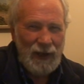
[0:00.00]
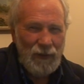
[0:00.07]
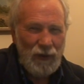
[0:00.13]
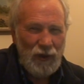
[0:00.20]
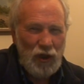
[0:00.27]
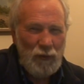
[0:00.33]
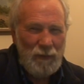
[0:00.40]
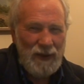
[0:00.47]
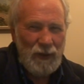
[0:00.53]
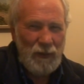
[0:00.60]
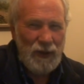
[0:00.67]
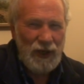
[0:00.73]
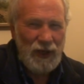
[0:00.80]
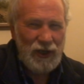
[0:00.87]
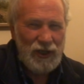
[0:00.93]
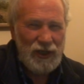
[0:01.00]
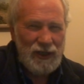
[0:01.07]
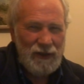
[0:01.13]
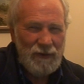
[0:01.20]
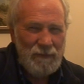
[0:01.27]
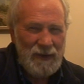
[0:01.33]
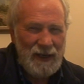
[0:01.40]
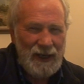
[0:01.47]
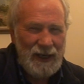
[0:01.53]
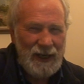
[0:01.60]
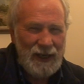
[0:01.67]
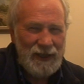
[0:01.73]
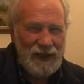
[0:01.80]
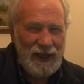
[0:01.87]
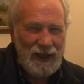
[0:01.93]
Will you be witnesses of me,
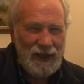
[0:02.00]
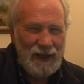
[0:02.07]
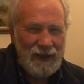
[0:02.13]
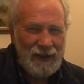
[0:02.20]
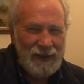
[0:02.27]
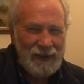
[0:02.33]
he said